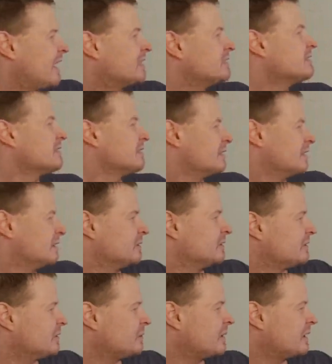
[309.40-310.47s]
essence of the
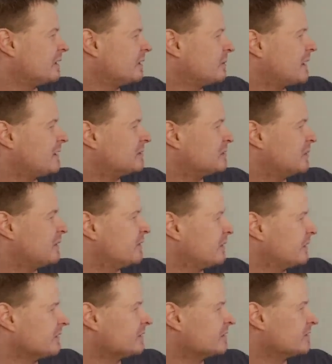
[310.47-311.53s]
original Plain Little Basketball. The
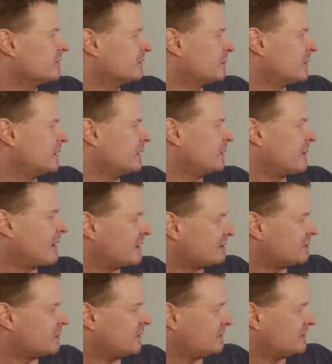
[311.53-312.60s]
lyrics for Plain Little
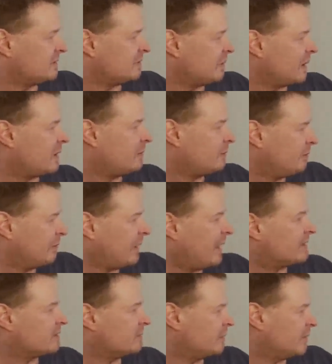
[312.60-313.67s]
Basketball. It's about
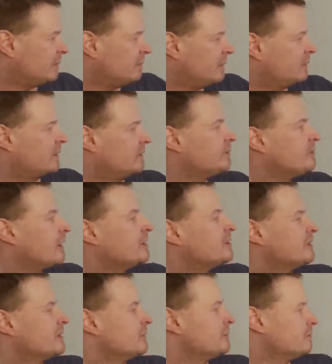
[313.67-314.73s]
basketball building
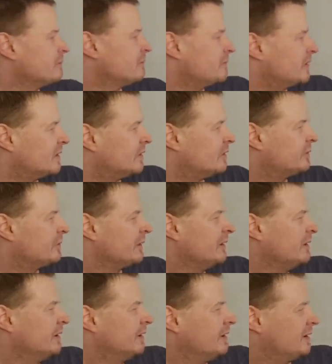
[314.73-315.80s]
friendship, you know.
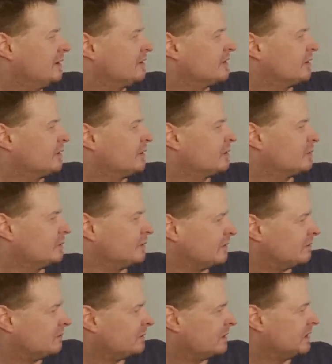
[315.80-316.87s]
And so this was
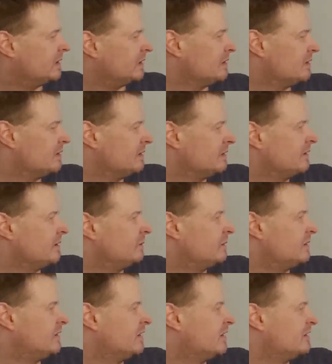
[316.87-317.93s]
me and
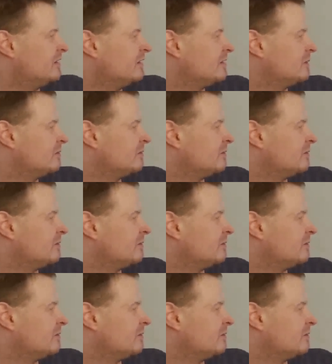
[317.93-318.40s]
BJ just